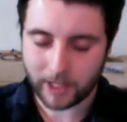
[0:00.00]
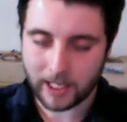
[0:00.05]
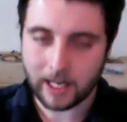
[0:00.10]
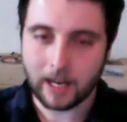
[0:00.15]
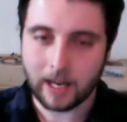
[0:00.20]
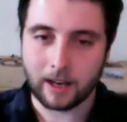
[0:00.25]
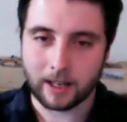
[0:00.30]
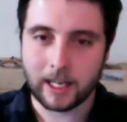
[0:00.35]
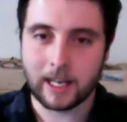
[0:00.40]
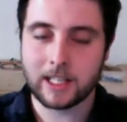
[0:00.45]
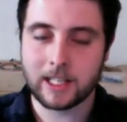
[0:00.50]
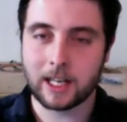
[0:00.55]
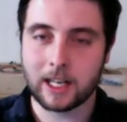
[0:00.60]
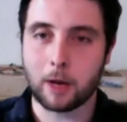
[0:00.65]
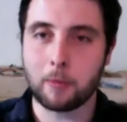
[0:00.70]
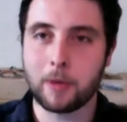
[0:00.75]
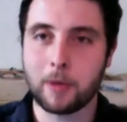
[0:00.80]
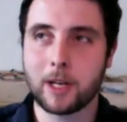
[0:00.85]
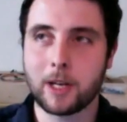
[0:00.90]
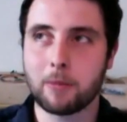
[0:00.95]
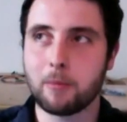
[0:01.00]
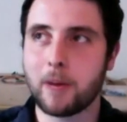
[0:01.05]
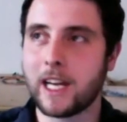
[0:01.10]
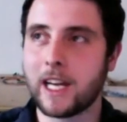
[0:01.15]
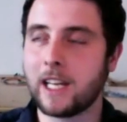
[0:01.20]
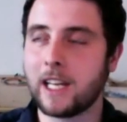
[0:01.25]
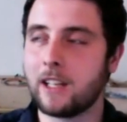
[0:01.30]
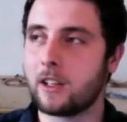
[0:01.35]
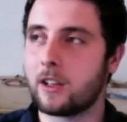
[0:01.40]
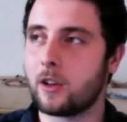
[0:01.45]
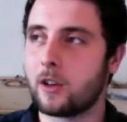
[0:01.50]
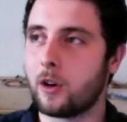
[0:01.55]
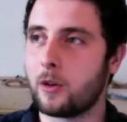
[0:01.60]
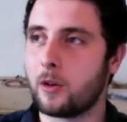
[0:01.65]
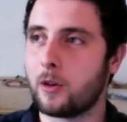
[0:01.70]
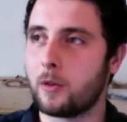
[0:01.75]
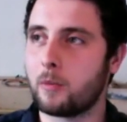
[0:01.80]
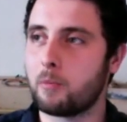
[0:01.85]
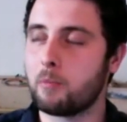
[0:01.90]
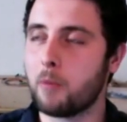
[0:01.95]
Yeah, yeah, exactly. I mean, the main,
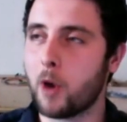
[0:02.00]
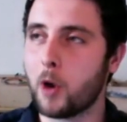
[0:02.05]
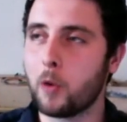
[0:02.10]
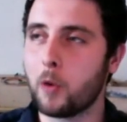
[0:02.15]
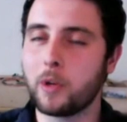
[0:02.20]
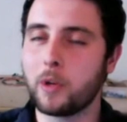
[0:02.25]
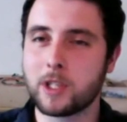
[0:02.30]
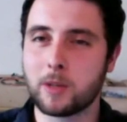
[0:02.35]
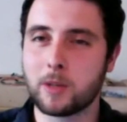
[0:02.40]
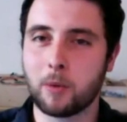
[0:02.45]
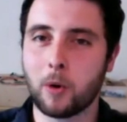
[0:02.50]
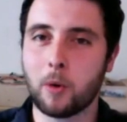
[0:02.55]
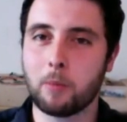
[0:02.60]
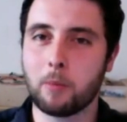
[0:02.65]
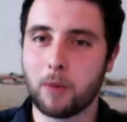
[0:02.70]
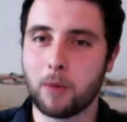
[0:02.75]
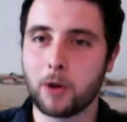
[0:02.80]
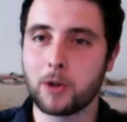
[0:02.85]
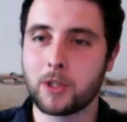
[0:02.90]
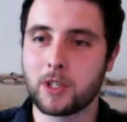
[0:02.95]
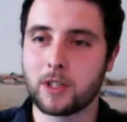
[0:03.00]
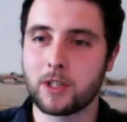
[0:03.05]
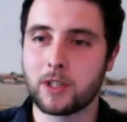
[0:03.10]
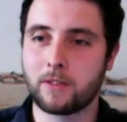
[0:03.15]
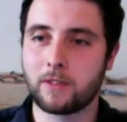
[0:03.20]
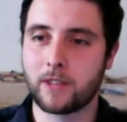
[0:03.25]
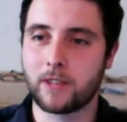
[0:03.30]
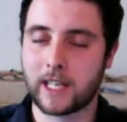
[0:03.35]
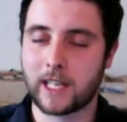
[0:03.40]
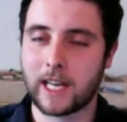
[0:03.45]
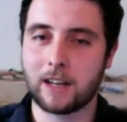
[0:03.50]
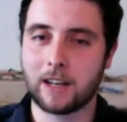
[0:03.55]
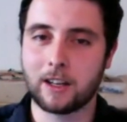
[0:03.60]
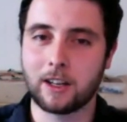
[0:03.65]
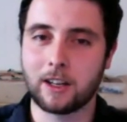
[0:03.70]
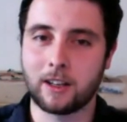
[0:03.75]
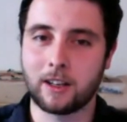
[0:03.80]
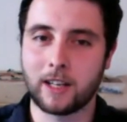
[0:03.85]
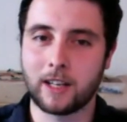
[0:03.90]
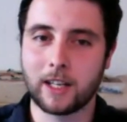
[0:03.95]
mo support most of the
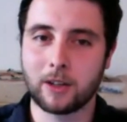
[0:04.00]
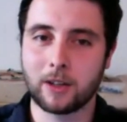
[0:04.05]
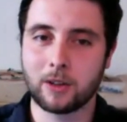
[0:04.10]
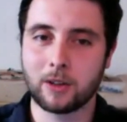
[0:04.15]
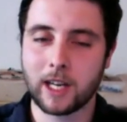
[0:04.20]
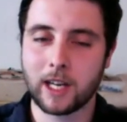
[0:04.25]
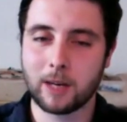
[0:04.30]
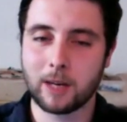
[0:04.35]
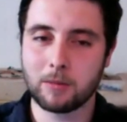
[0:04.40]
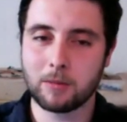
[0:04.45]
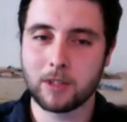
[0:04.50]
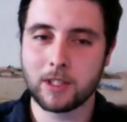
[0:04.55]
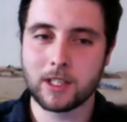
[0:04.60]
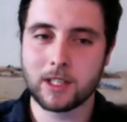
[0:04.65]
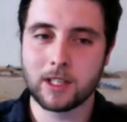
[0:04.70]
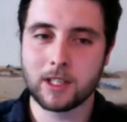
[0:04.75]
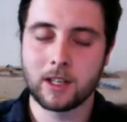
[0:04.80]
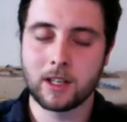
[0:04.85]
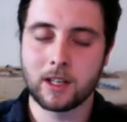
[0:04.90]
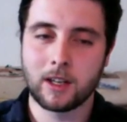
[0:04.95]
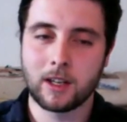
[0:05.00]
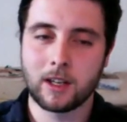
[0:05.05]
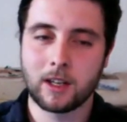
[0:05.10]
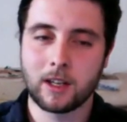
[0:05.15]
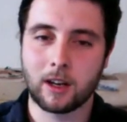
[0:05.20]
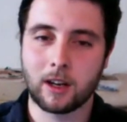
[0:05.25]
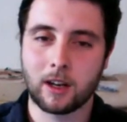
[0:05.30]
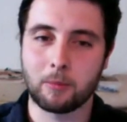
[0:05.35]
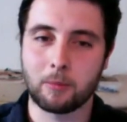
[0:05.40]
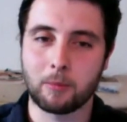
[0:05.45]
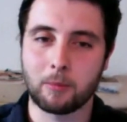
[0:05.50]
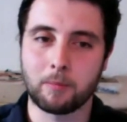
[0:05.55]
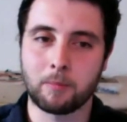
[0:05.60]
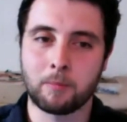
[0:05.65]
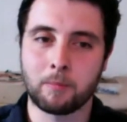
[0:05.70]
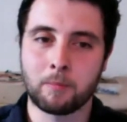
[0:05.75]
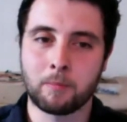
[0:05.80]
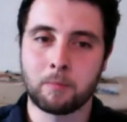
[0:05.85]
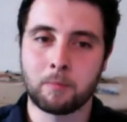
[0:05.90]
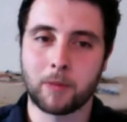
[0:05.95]
Canon and Nikon cameras,
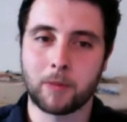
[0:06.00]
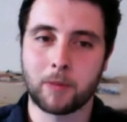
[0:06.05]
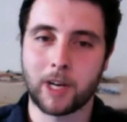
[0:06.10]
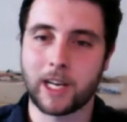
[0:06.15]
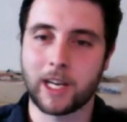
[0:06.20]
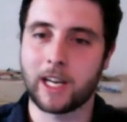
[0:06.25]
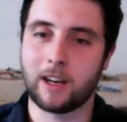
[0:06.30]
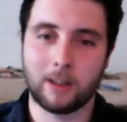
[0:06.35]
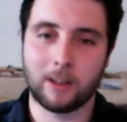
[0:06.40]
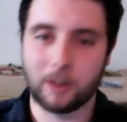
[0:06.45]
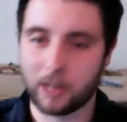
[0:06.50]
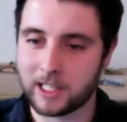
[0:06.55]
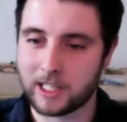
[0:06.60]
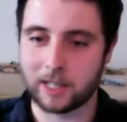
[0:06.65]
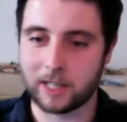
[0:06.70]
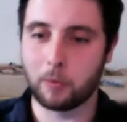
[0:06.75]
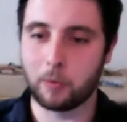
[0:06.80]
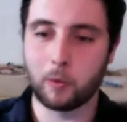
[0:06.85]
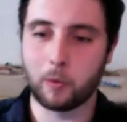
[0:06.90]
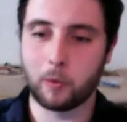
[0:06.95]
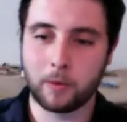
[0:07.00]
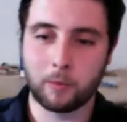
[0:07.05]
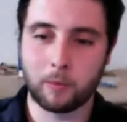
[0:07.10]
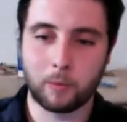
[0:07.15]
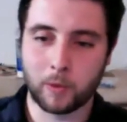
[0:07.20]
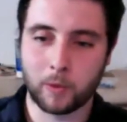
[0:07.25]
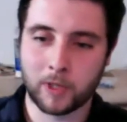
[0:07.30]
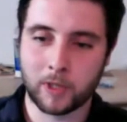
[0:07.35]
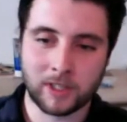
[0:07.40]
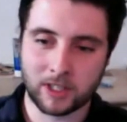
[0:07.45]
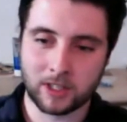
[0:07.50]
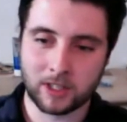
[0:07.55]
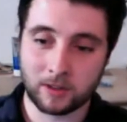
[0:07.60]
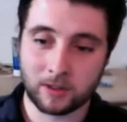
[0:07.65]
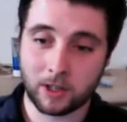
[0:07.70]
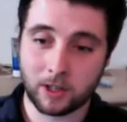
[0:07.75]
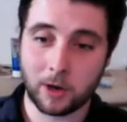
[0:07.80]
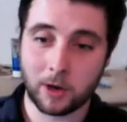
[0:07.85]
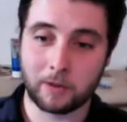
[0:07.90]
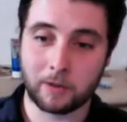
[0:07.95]
um, but yeah, like I said, we, we're
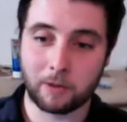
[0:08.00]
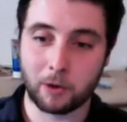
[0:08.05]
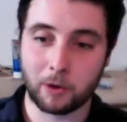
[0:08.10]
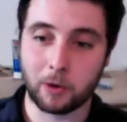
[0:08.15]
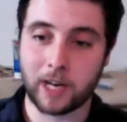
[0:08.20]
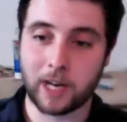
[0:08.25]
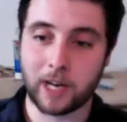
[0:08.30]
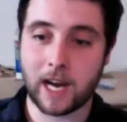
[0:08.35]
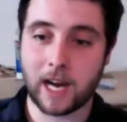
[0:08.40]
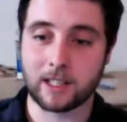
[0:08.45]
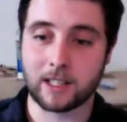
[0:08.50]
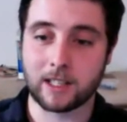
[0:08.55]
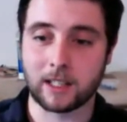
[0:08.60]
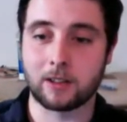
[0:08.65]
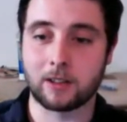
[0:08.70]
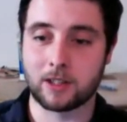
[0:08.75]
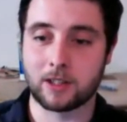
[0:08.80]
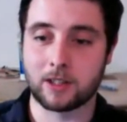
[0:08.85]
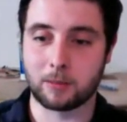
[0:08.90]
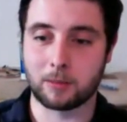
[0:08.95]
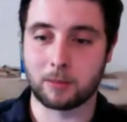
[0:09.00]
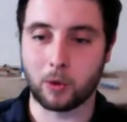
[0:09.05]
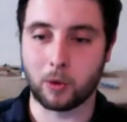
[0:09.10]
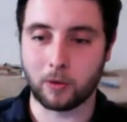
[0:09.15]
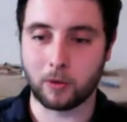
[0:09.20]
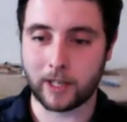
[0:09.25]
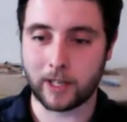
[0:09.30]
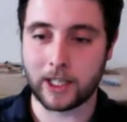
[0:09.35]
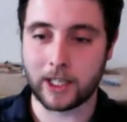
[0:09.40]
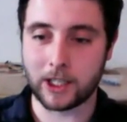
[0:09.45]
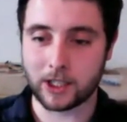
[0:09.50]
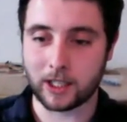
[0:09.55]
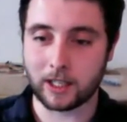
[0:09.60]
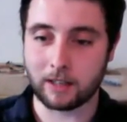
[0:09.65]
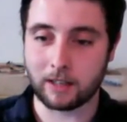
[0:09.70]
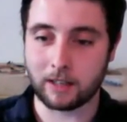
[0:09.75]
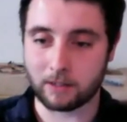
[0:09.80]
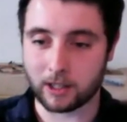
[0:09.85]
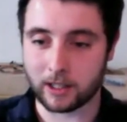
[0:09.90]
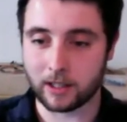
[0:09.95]
just going through and adding support for each and
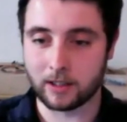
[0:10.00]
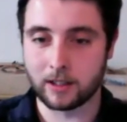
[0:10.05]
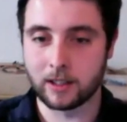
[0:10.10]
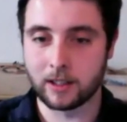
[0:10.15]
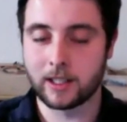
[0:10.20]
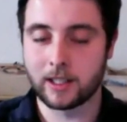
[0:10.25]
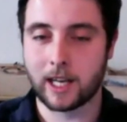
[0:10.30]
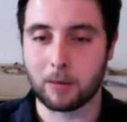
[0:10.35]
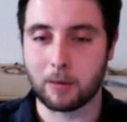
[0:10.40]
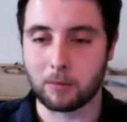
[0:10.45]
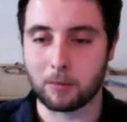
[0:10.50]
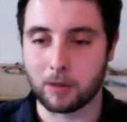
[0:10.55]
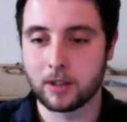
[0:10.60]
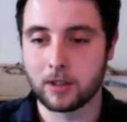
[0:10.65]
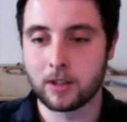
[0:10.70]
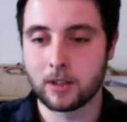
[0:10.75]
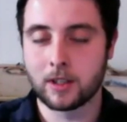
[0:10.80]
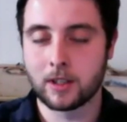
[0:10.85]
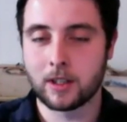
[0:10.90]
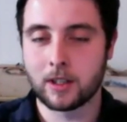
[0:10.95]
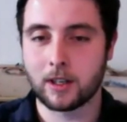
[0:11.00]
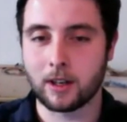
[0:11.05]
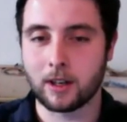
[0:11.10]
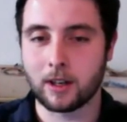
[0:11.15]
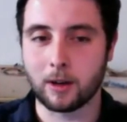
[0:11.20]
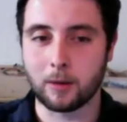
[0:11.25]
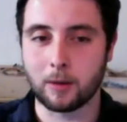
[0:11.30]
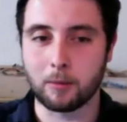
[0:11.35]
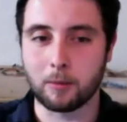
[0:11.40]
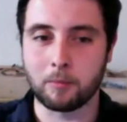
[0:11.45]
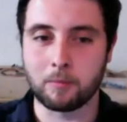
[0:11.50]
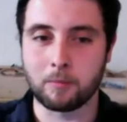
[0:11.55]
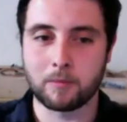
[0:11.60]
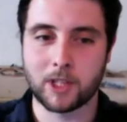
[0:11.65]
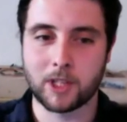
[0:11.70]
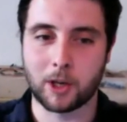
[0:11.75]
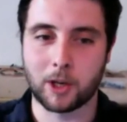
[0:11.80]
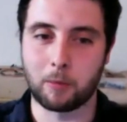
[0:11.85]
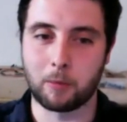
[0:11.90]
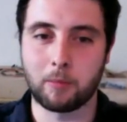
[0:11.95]
every camera. Um,
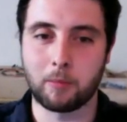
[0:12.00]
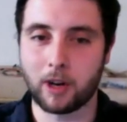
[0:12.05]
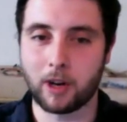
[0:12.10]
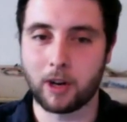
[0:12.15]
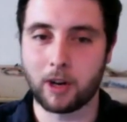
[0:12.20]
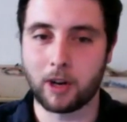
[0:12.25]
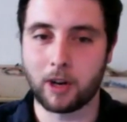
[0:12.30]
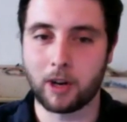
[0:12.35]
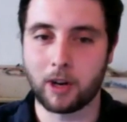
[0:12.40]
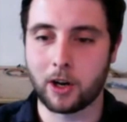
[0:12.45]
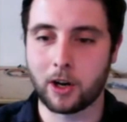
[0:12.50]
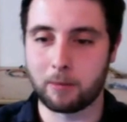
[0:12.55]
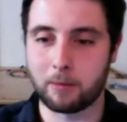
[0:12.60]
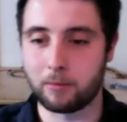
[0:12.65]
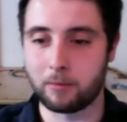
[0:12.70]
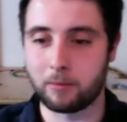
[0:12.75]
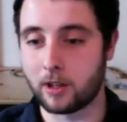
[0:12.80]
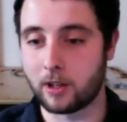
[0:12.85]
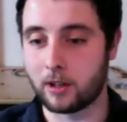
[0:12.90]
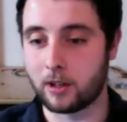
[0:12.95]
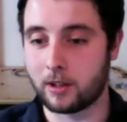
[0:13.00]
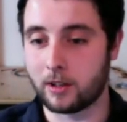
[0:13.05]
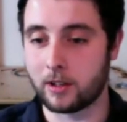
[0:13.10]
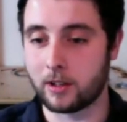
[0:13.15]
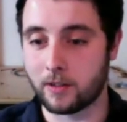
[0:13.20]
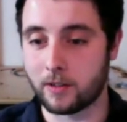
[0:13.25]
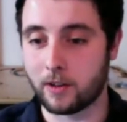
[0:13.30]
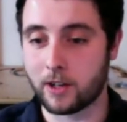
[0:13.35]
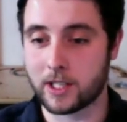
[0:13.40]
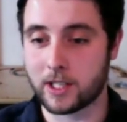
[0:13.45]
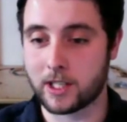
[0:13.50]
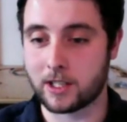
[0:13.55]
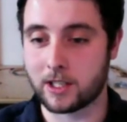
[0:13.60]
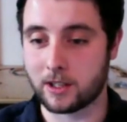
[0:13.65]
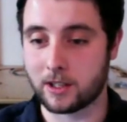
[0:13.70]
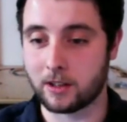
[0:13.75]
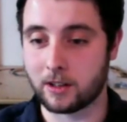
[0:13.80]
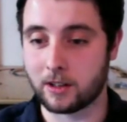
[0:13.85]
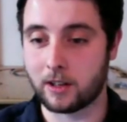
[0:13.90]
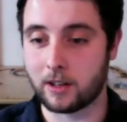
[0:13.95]
so by the time the, the devices
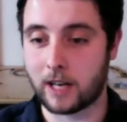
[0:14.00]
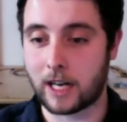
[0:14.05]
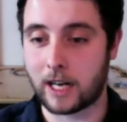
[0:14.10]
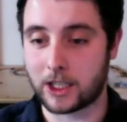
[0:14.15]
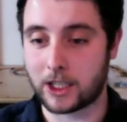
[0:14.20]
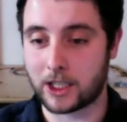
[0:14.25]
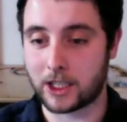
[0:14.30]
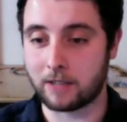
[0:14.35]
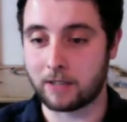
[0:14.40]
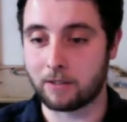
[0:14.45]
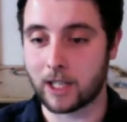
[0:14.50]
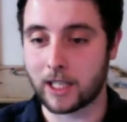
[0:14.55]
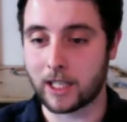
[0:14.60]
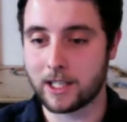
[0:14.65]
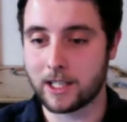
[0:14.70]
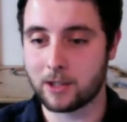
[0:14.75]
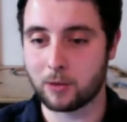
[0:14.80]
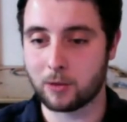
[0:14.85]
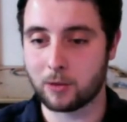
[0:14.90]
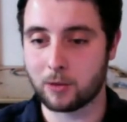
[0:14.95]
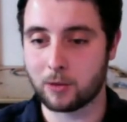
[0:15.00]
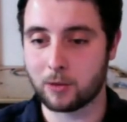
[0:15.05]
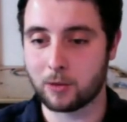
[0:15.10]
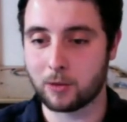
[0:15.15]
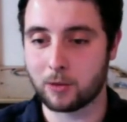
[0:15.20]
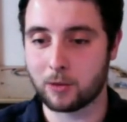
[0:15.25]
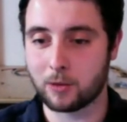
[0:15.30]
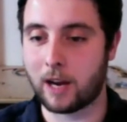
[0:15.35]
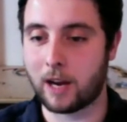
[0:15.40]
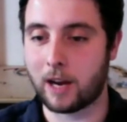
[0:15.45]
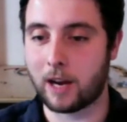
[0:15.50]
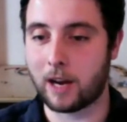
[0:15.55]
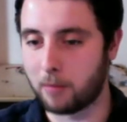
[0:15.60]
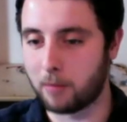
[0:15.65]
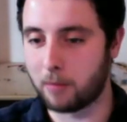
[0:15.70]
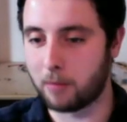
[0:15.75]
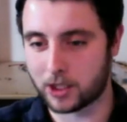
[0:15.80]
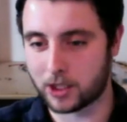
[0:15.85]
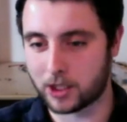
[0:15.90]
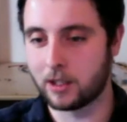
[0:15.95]
are actually released, we'll have a
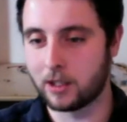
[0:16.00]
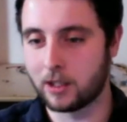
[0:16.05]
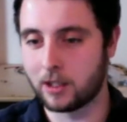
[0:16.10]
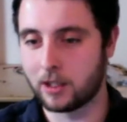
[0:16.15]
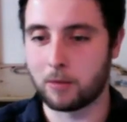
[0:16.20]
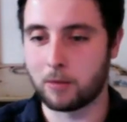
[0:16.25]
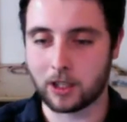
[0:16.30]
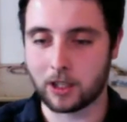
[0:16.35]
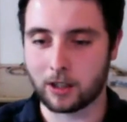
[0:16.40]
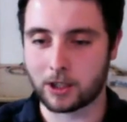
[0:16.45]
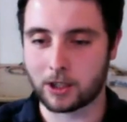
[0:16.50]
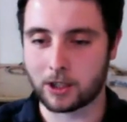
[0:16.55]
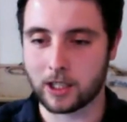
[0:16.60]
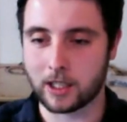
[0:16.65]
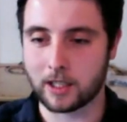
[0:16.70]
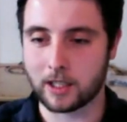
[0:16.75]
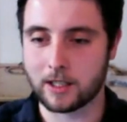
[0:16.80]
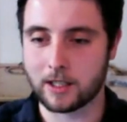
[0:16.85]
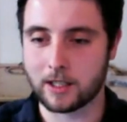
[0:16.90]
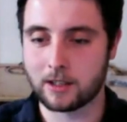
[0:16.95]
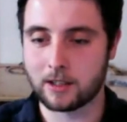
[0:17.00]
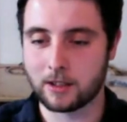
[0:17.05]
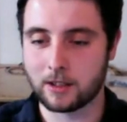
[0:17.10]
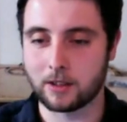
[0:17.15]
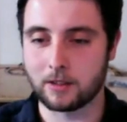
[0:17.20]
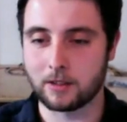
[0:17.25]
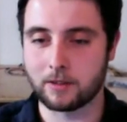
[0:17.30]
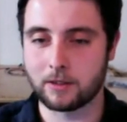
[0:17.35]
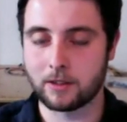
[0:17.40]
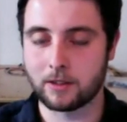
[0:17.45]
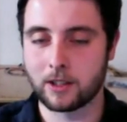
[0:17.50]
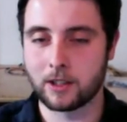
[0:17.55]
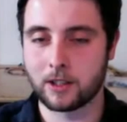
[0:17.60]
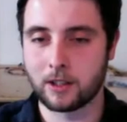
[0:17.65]
much, much larger list of